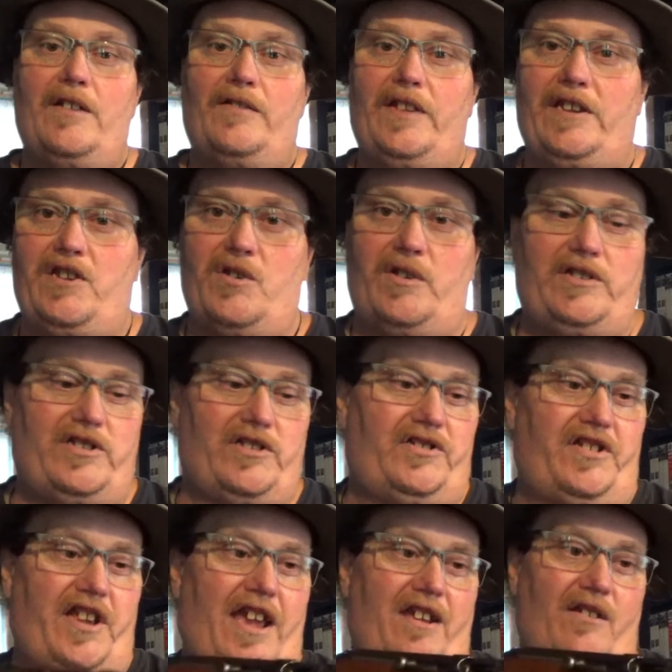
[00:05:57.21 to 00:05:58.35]
Then you could just
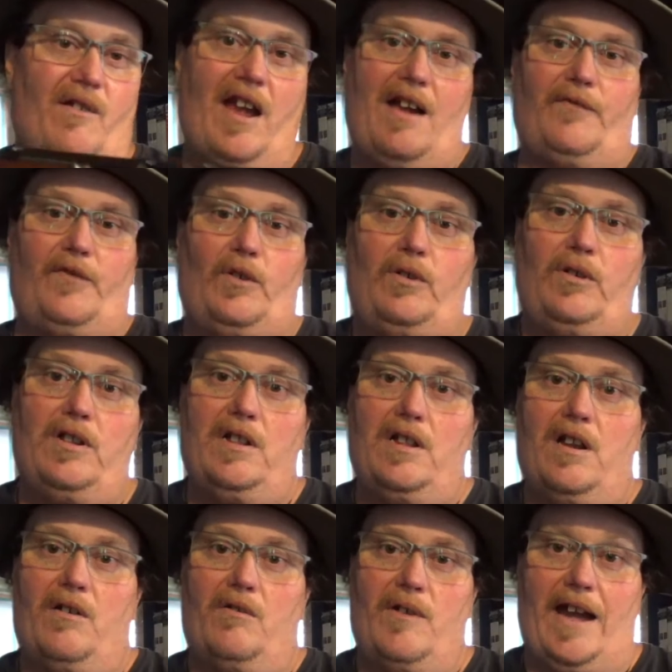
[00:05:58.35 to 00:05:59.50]
set your rifle
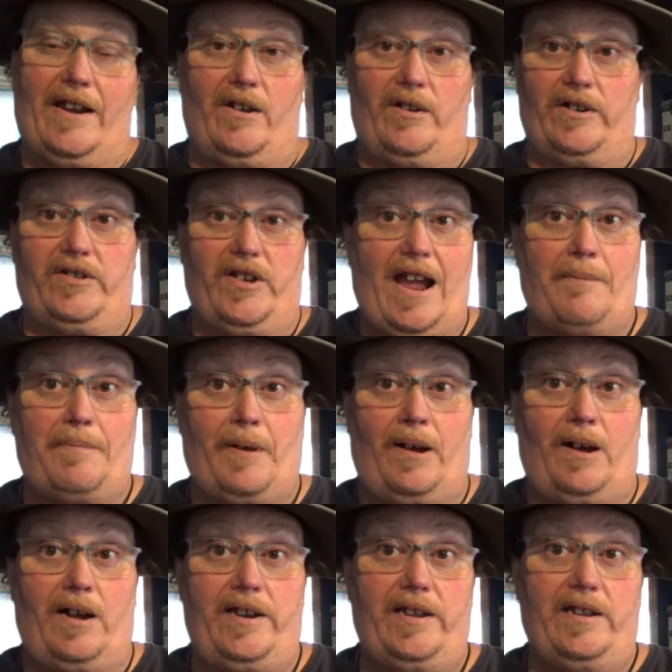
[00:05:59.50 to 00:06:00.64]
right on a
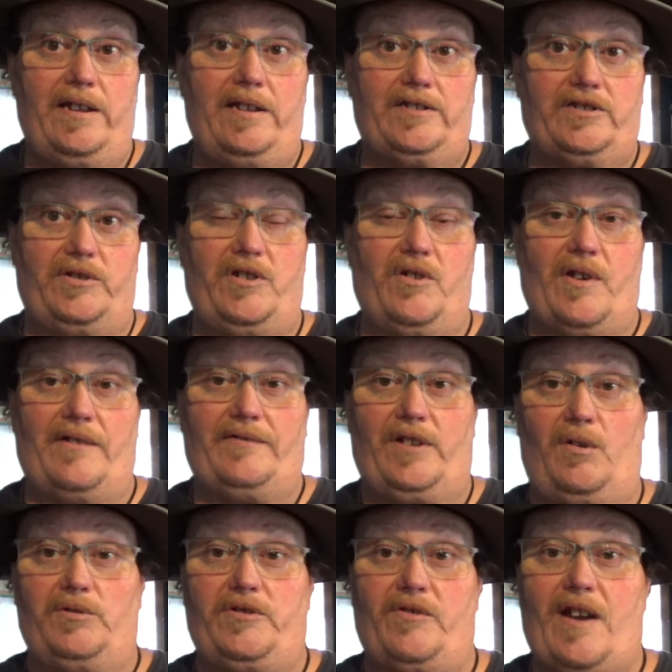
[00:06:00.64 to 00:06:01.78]
tripod, so you don't have to
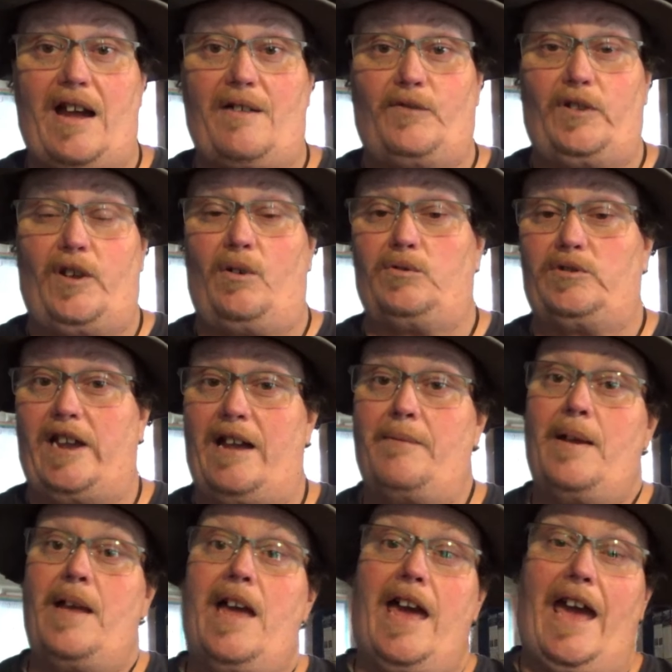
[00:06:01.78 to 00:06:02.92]
hold your rifle the whole time,
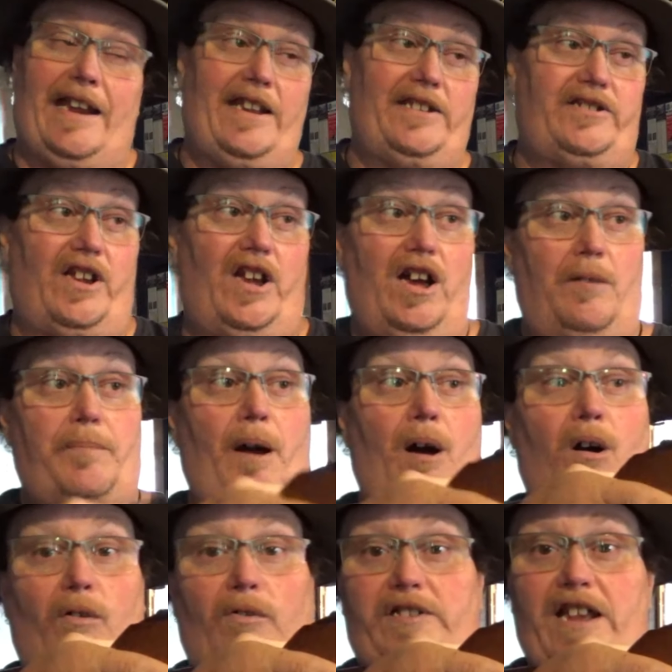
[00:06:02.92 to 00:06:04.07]
and it's up
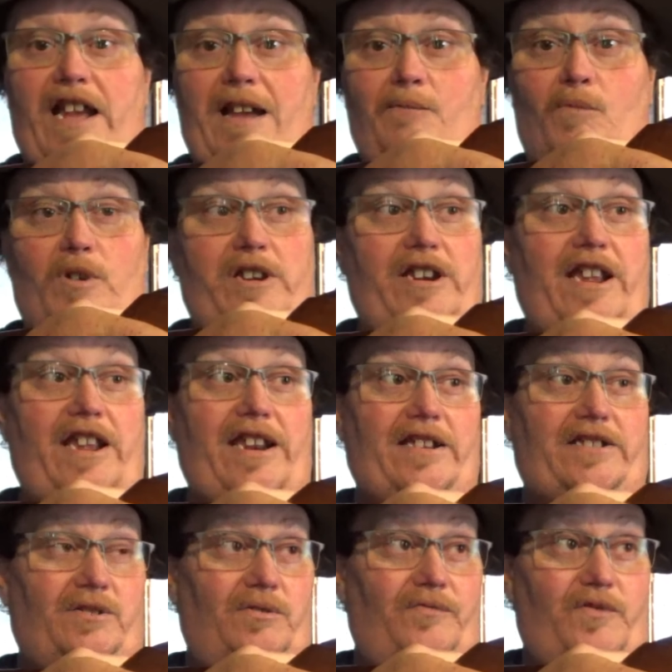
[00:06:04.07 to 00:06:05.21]
all the time where you need it.
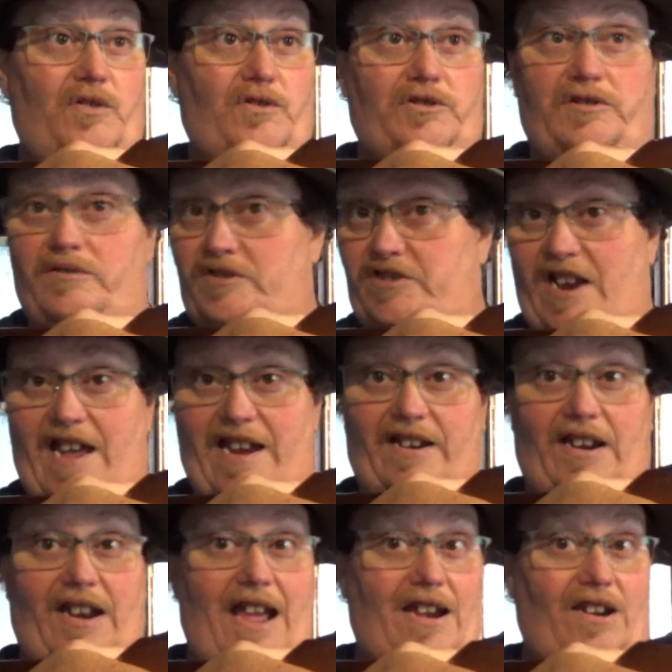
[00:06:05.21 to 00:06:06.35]
So if you're shining
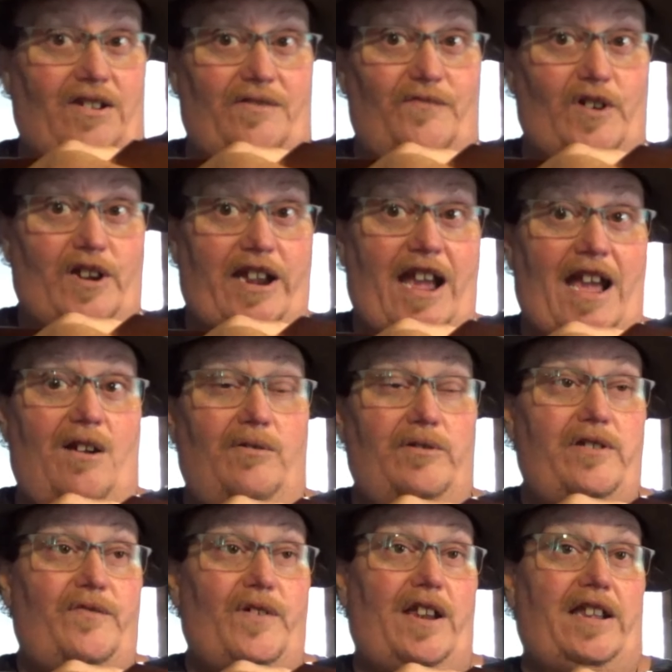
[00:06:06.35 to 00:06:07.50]
a light looking for a coyote and
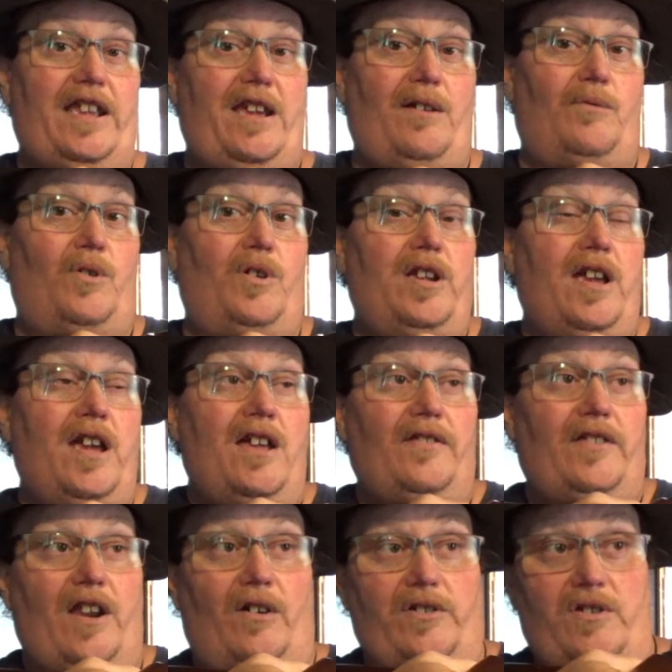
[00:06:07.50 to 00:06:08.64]
you finally hit one,
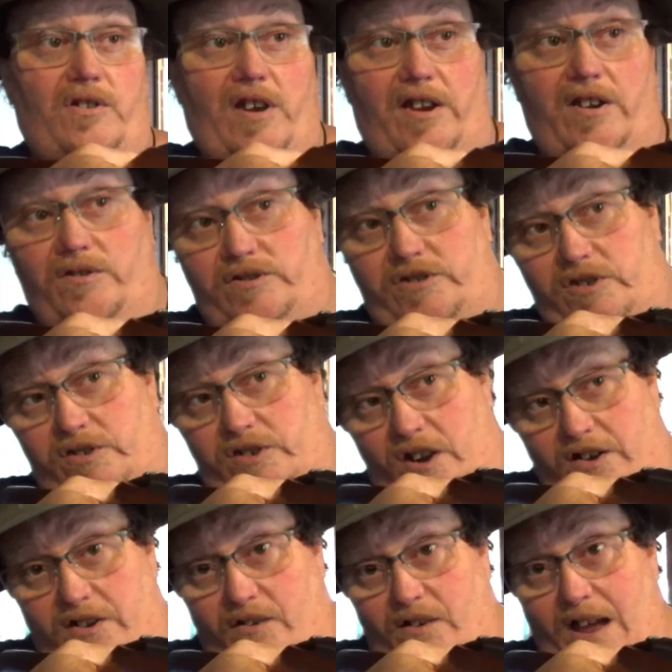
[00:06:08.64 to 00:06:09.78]
then all you got to do is just
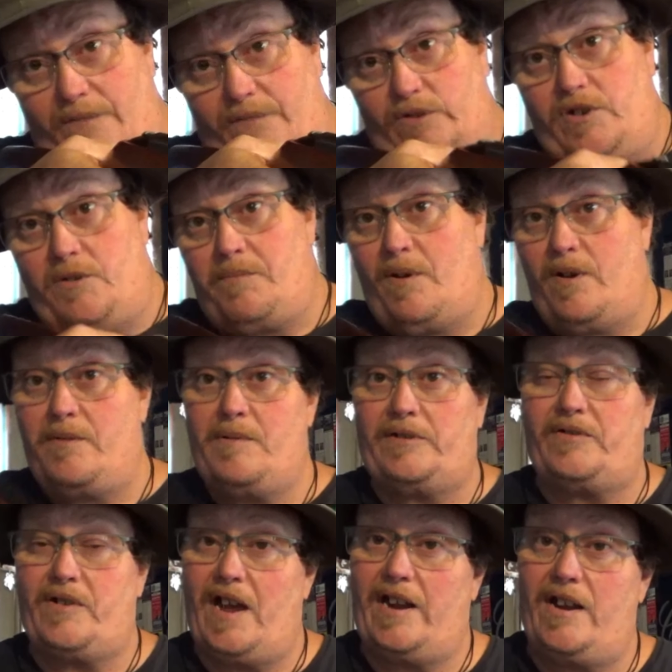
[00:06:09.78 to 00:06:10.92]
turn your rifle and you're pretty
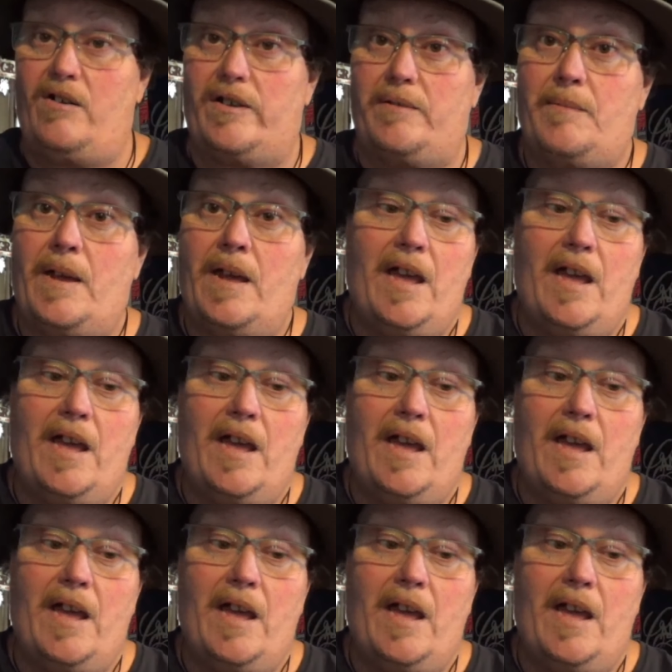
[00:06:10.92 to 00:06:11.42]
much right on him.